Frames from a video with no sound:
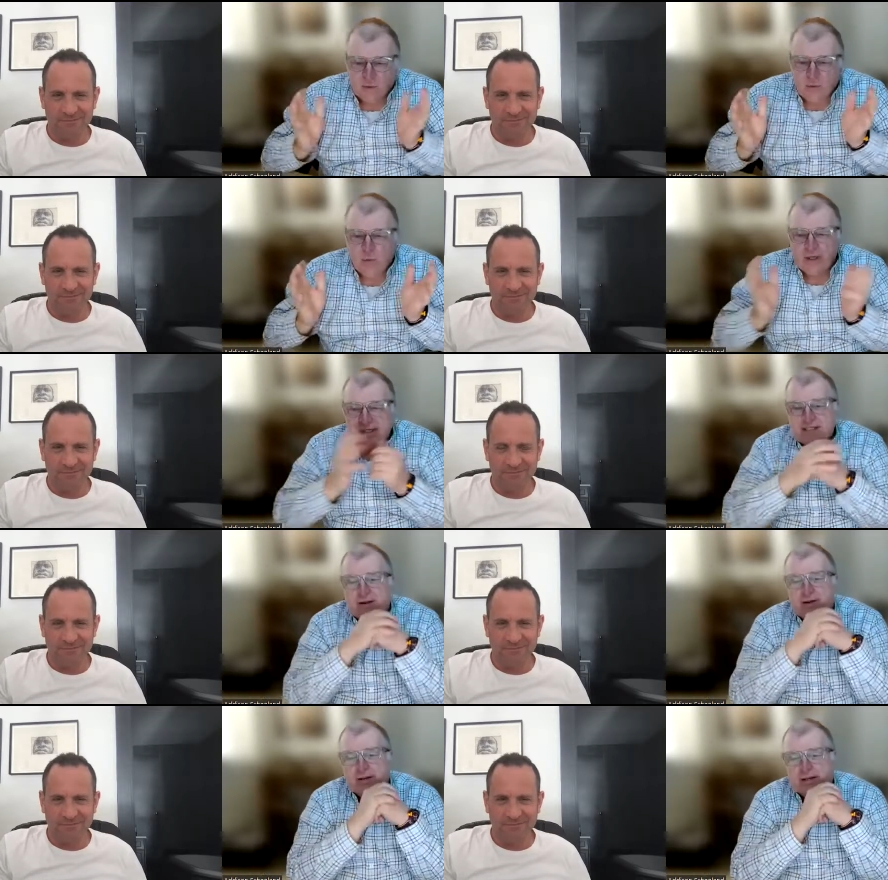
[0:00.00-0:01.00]
Speaker 1: what is
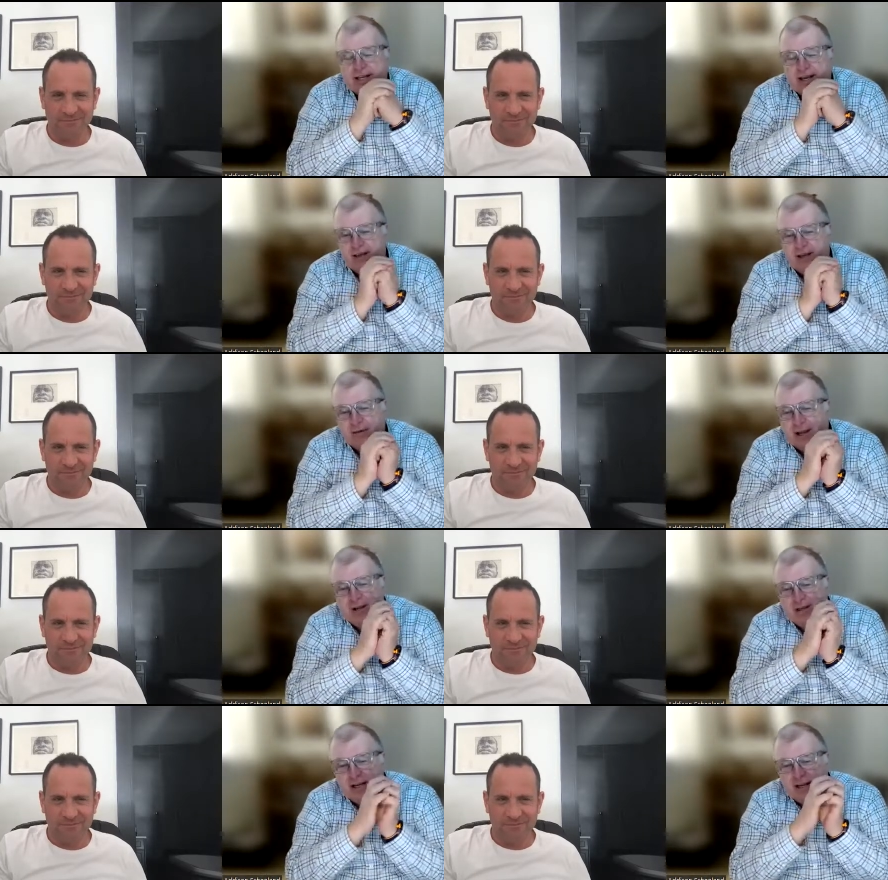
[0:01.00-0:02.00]
going on in South Africa? I
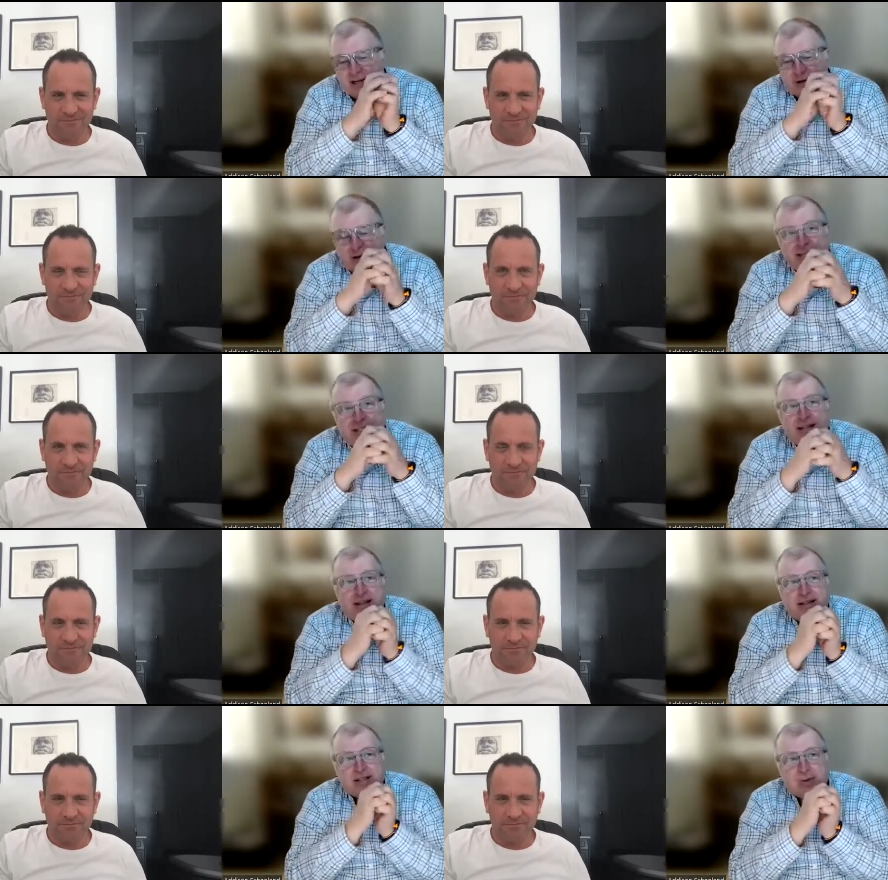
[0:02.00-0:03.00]
heard an, a crazy
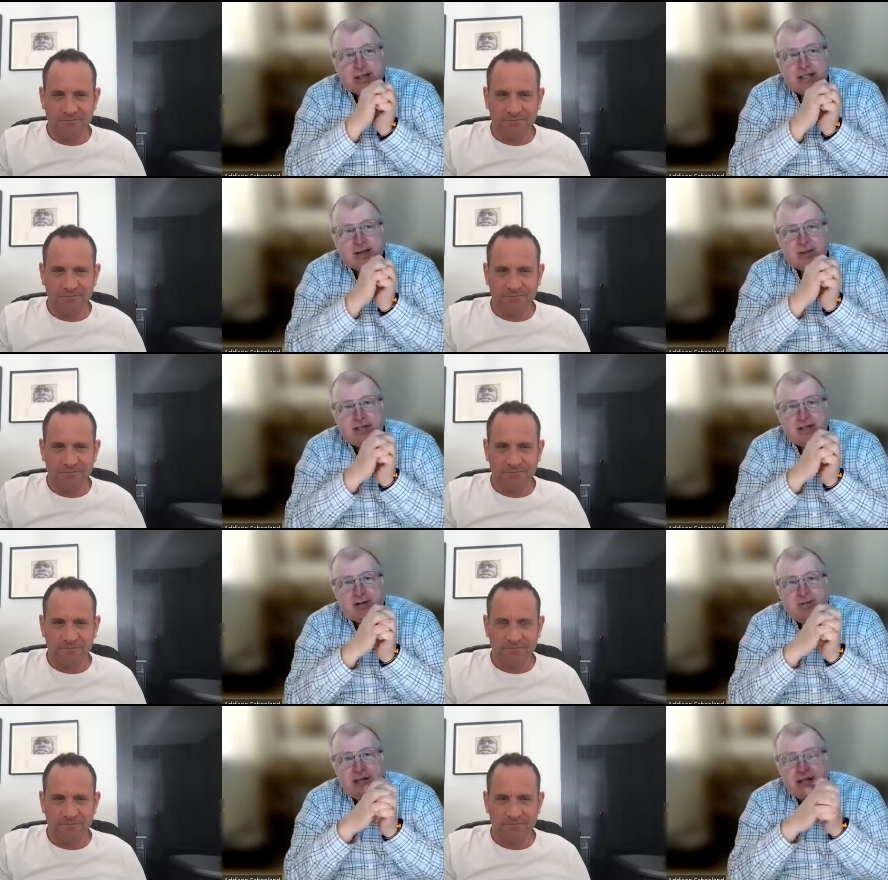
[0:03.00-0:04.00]
thing this morning. Someone said
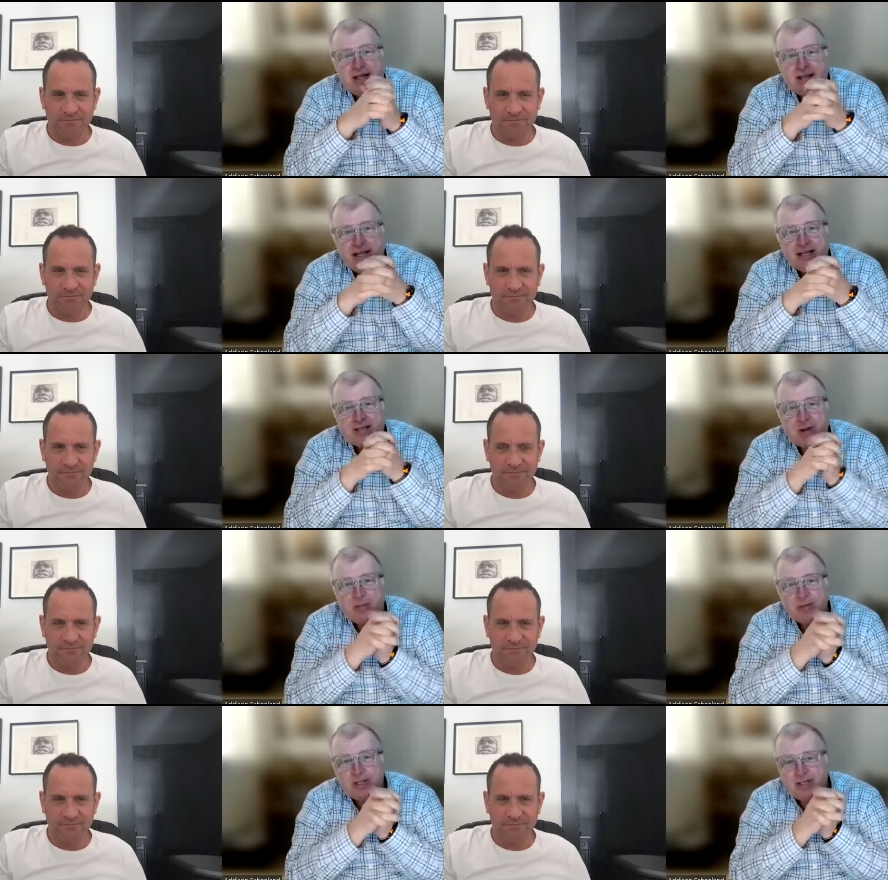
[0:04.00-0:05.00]
to me that
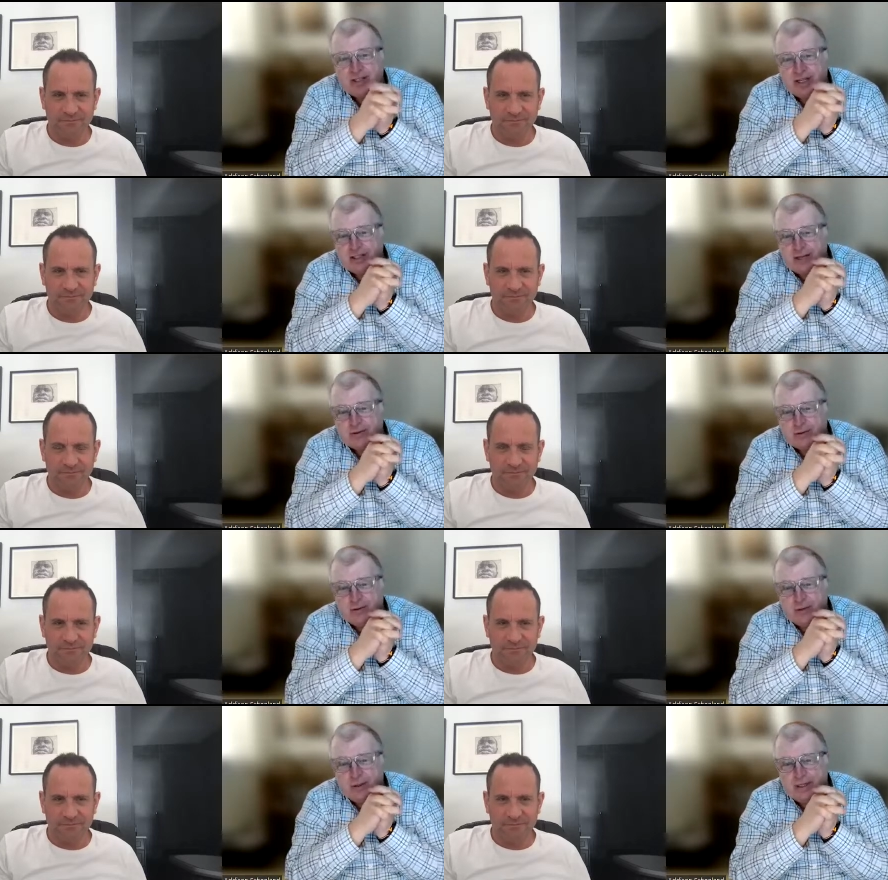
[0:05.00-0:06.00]
Eskom was going to shut down for
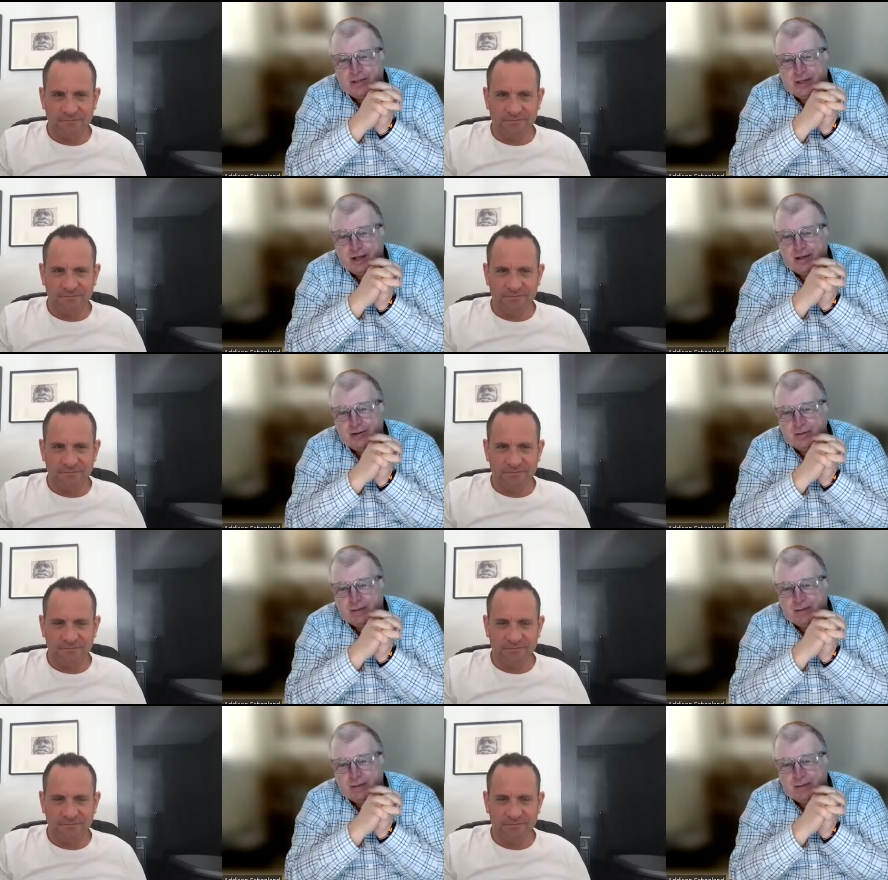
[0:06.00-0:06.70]
two weeks so that they could do